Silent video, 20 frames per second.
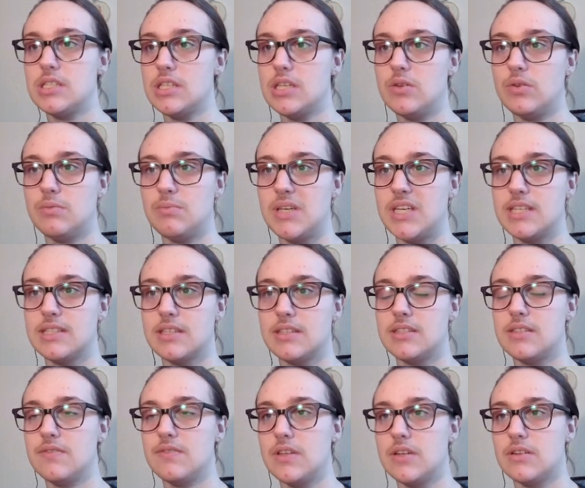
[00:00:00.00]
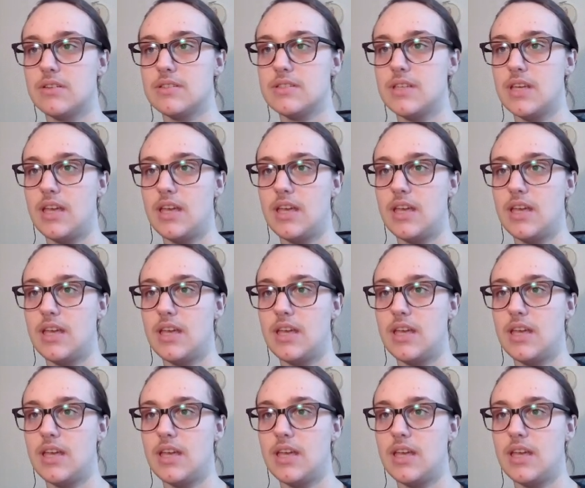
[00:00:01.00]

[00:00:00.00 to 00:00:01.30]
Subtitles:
It would make sense if there's